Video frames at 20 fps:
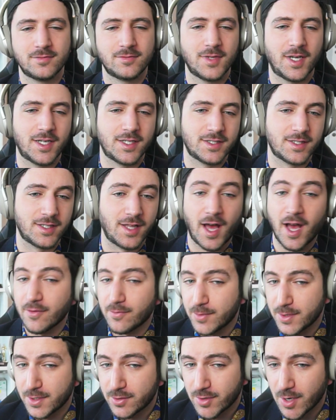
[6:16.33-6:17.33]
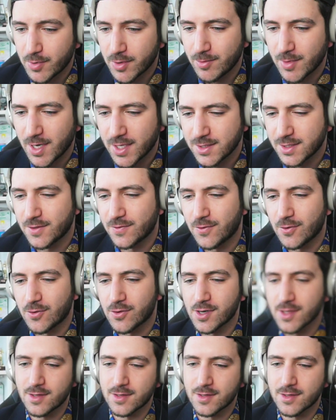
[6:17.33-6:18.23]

and I've been reprimanded for it.